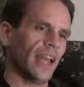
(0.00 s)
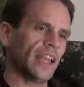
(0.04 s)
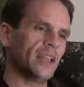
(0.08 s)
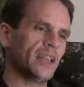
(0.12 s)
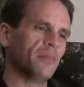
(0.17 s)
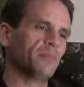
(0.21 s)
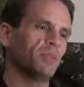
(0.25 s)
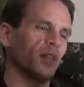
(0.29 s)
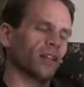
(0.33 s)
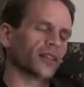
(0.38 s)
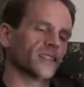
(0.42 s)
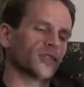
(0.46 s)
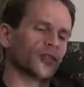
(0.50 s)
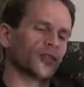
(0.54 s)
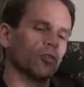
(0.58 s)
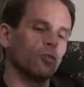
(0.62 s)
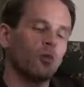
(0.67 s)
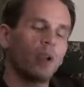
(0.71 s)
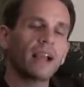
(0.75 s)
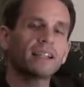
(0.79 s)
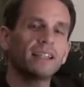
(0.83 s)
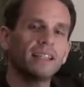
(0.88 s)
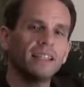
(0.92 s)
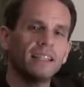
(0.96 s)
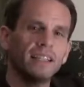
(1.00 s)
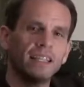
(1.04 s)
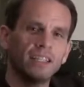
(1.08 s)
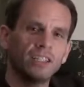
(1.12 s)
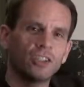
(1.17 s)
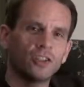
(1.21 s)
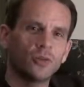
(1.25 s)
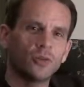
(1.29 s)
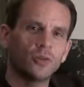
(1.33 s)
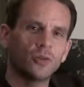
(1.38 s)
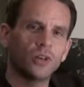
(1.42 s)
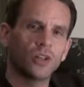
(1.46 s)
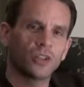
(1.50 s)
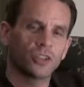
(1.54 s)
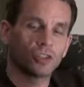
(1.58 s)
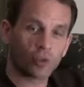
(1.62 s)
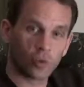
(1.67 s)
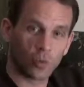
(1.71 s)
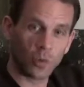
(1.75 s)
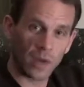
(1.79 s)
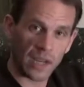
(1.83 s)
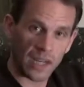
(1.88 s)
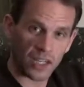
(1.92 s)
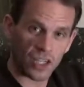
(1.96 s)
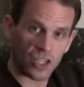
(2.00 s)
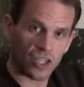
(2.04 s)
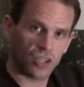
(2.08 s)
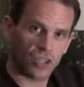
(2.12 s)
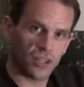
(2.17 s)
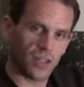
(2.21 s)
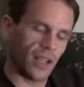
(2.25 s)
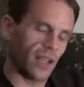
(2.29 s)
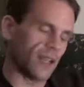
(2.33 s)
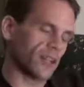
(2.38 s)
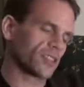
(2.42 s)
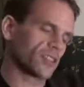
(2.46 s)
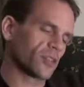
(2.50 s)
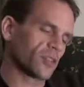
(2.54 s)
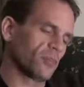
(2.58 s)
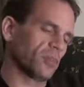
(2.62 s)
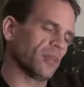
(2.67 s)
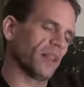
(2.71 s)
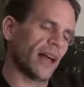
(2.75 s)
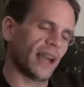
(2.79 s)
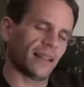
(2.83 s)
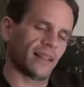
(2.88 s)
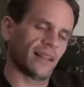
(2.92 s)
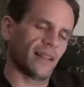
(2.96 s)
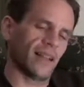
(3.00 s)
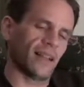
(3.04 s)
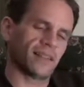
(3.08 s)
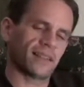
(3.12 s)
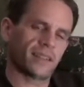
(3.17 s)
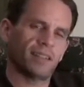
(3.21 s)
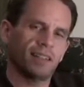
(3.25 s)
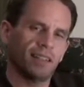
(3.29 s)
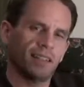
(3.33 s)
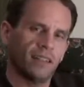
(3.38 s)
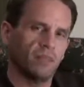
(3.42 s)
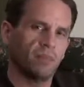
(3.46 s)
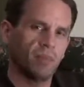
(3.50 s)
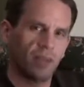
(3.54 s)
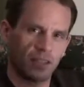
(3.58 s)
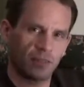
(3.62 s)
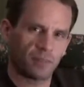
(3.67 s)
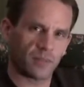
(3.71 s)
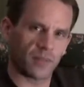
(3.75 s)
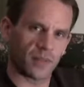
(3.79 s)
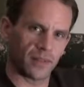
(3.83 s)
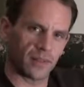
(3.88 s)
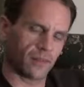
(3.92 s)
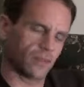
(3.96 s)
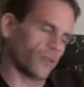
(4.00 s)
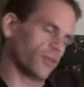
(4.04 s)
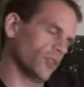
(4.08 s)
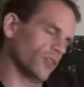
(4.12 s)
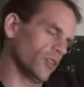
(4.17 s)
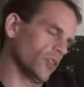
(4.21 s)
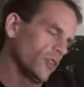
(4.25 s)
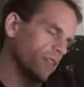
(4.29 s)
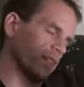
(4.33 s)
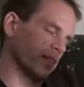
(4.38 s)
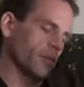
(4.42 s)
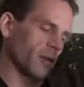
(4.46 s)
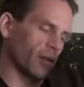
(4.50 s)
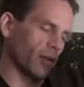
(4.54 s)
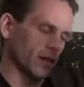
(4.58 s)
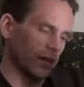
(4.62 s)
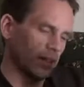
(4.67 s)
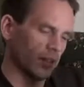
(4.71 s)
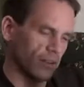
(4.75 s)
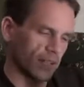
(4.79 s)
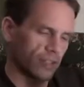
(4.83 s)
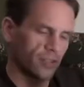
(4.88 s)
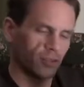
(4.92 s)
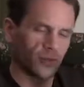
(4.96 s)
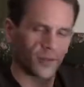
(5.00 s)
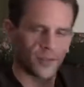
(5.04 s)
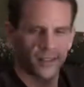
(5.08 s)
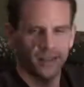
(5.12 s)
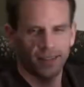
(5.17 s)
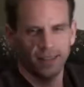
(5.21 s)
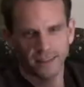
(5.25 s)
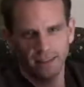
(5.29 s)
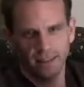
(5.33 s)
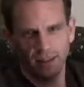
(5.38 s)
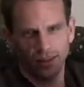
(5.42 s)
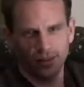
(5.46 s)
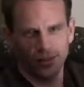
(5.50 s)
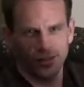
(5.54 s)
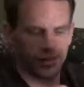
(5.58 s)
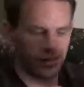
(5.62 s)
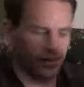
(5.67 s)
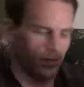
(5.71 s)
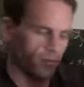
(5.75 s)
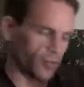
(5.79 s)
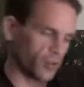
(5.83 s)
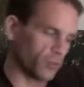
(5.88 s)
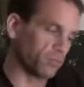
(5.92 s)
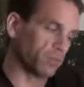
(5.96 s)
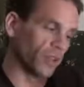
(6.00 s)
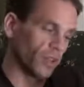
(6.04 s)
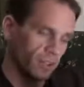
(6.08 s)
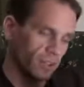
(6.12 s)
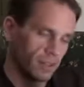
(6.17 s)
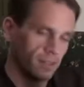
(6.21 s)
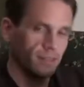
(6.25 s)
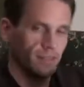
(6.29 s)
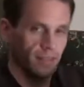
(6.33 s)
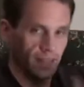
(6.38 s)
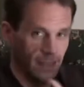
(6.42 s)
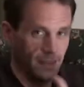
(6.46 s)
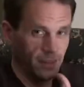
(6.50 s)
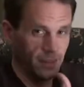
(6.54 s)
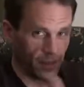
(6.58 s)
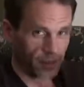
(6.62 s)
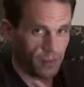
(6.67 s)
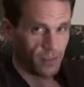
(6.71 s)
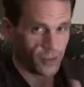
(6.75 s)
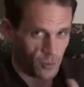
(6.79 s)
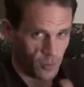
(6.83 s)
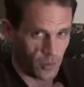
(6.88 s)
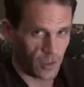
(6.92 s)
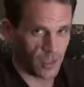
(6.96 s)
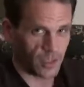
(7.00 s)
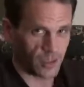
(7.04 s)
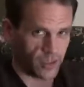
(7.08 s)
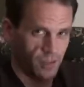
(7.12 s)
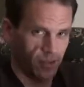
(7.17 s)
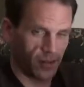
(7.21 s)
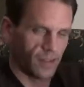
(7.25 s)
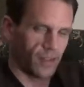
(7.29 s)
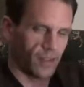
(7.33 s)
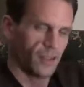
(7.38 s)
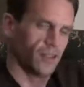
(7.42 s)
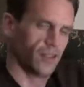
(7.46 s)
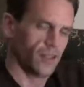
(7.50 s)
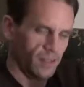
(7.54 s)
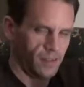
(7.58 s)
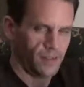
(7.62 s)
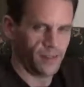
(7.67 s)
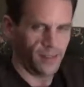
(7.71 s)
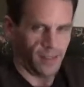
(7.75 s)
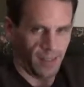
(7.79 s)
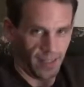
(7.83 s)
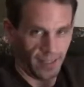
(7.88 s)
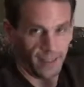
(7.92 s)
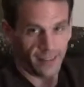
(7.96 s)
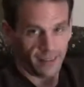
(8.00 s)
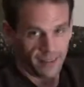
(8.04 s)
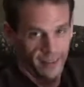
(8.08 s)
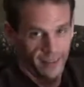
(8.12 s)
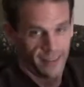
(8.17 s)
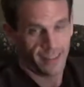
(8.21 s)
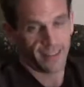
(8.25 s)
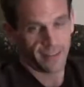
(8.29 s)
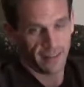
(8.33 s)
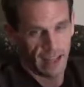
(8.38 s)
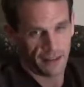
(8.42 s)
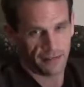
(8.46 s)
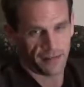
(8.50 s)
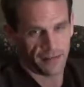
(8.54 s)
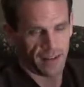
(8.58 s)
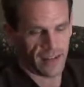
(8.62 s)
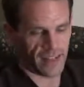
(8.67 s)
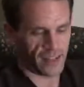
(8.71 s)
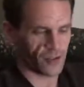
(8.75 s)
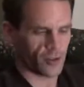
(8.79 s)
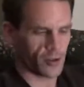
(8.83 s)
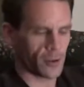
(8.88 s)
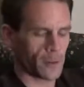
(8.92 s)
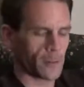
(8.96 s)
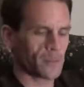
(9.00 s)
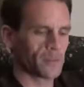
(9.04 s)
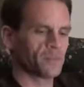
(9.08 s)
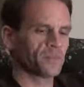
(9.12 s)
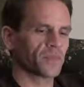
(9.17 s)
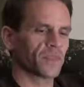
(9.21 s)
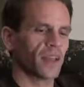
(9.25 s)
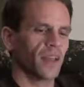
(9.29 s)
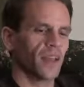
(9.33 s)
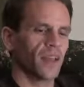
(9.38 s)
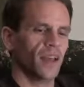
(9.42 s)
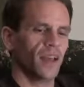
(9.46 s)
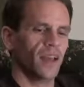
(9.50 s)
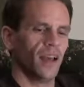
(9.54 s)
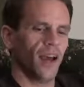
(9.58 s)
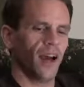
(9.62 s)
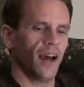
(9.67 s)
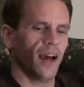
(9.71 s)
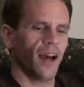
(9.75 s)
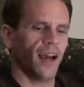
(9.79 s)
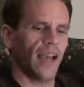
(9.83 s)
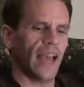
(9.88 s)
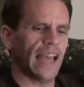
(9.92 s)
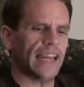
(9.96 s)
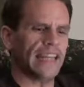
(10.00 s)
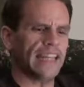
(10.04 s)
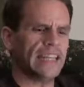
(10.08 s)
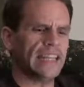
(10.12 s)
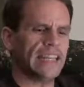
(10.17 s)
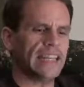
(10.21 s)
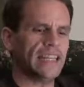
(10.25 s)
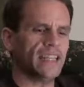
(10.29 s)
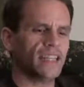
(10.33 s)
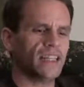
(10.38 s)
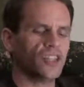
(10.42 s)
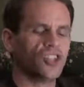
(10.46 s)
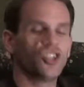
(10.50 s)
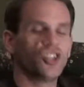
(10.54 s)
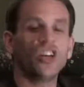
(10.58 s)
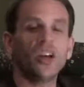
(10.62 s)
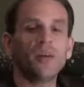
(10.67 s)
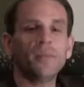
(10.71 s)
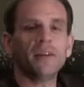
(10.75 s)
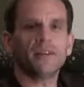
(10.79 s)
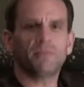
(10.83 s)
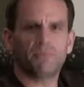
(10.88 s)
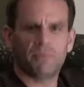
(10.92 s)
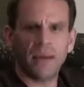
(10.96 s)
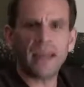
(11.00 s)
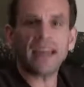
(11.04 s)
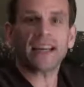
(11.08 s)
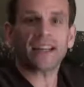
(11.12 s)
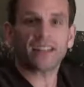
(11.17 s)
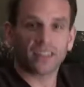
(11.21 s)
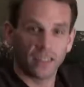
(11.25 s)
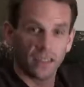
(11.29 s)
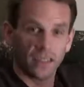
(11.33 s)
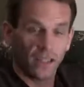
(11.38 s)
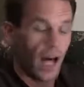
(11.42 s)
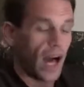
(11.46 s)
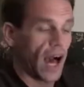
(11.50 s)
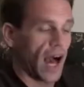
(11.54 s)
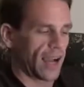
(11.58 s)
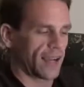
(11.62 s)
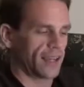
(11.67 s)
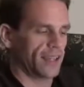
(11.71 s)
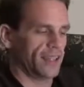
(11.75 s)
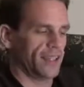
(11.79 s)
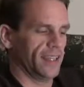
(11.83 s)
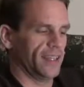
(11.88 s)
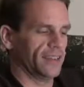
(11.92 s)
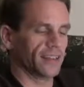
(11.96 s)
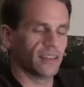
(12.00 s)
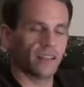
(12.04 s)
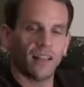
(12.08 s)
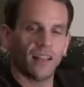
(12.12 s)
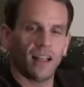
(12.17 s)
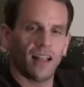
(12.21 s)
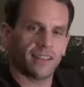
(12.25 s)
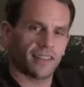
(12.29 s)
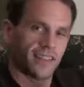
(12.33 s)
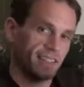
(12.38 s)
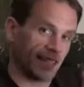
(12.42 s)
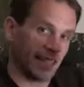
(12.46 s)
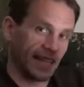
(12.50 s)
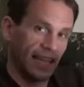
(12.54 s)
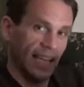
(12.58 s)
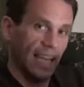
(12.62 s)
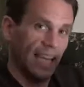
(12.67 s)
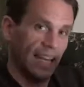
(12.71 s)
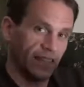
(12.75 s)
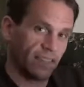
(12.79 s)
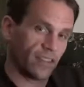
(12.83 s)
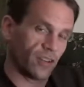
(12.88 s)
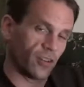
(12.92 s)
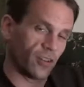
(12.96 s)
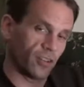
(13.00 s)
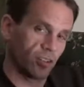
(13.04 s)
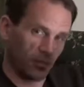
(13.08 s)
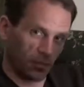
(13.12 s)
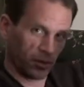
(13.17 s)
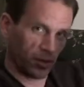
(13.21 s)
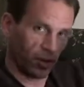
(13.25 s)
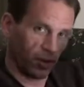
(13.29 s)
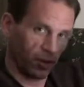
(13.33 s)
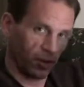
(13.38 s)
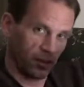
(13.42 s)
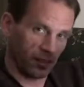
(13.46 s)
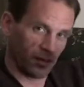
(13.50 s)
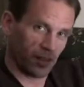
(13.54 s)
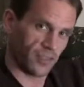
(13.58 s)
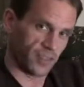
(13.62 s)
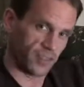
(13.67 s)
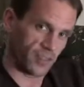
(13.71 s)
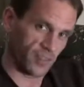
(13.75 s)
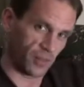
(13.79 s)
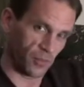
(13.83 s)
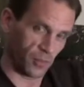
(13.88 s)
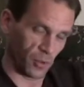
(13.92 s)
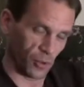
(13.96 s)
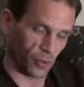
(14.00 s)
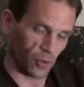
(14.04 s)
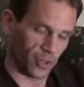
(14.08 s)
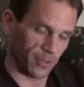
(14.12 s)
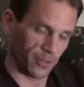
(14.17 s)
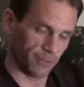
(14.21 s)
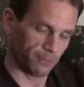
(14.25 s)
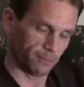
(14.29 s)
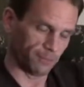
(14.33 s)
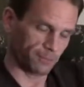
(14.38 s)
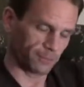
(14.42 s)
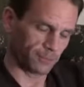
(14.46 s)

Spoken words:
and he plugged it directly into a switch in a supply closet in the basement. So if you know anything about internet switching technologies, if you plug into the switch, it's a lot faster. And he jimmy-picked a lock in the closet to get in there to plug his computer in.